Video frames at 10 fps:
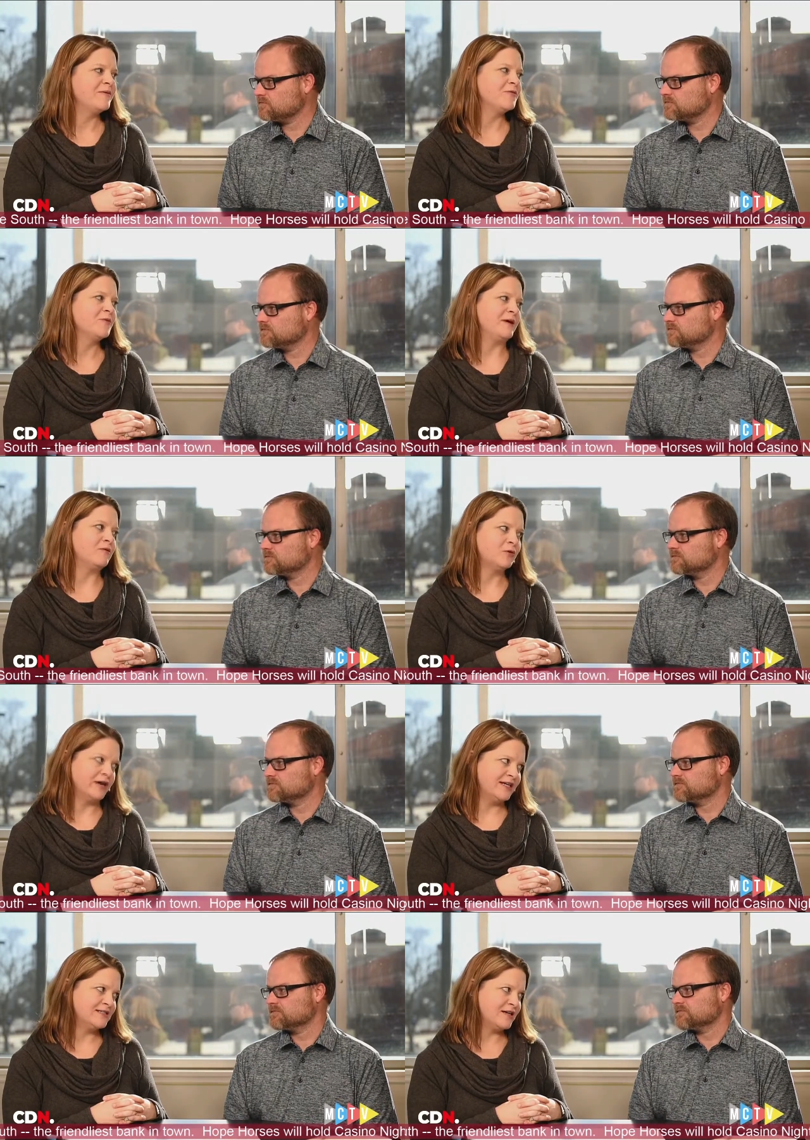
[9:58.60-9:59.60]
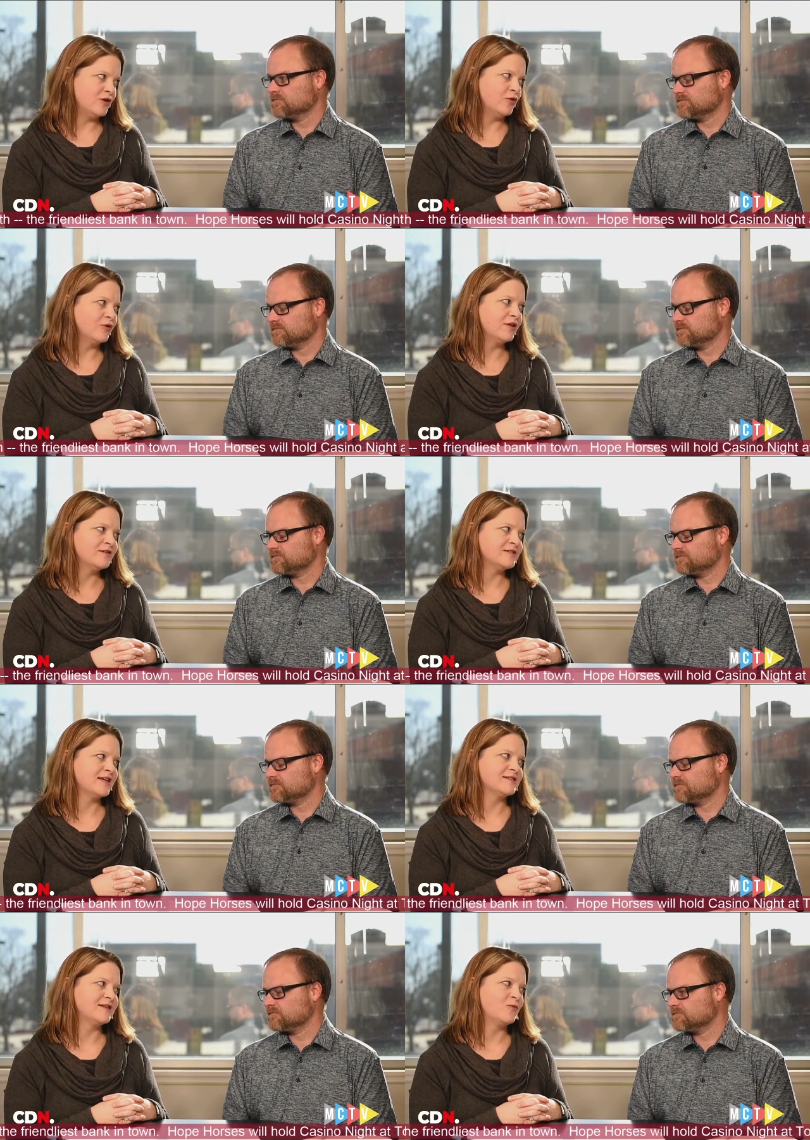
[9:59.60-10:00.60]
Speaker 1: it won't be quite as cold. It looks like
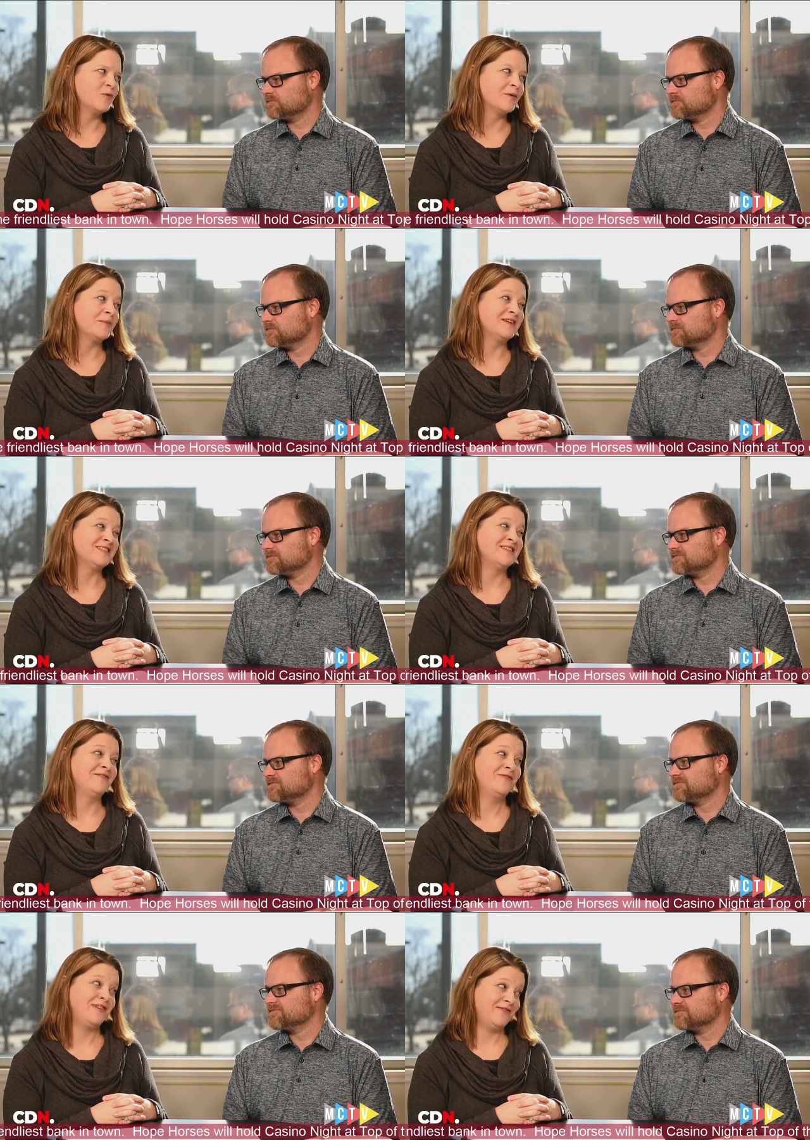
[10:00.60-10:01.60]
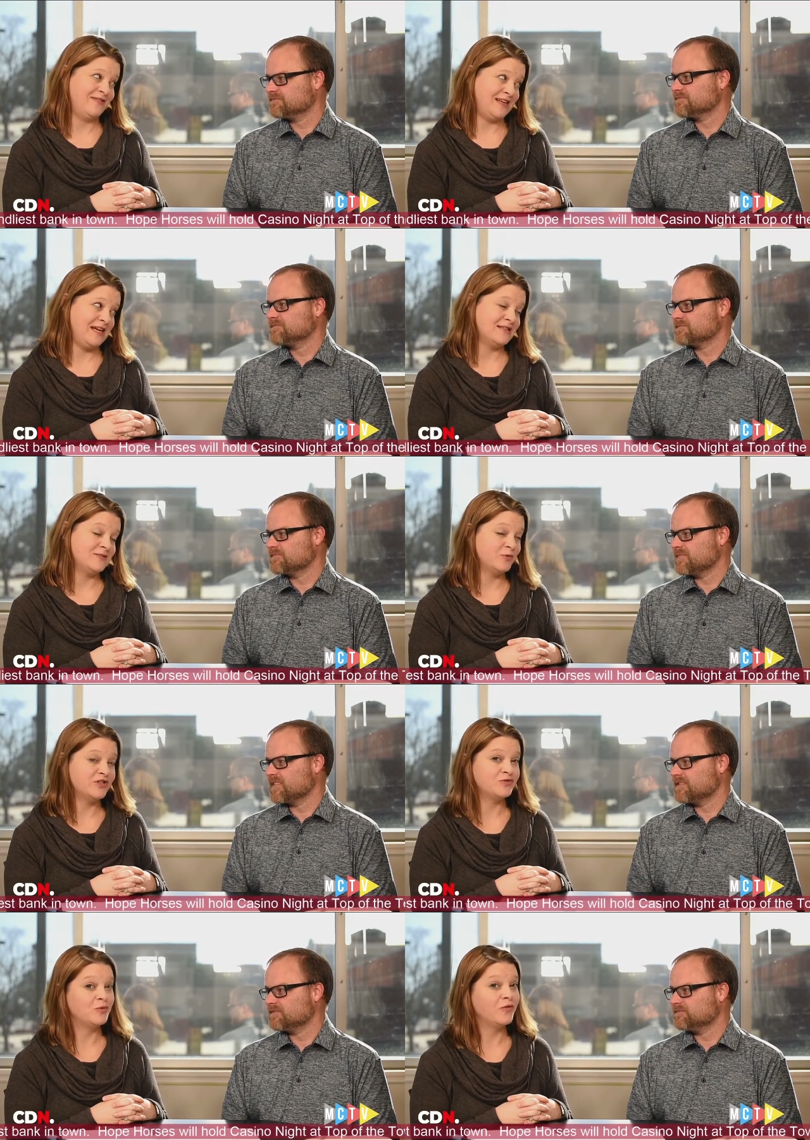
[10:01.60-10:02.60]
it's going to warm up into the 50s, which will